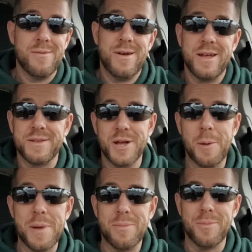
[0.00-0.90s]
Well, you can tell
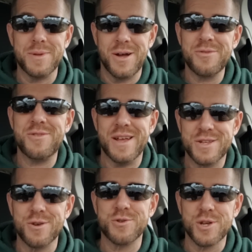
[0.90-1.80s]
people, but don't do that
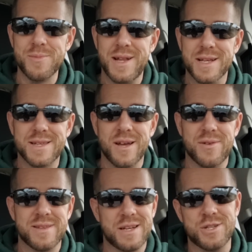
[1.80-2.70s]
social media stuff
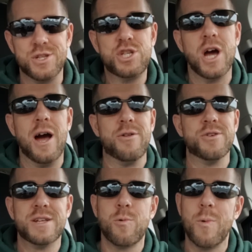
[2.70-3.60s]
because that's just
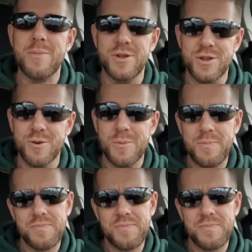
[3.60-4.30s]
childish. That's what women do.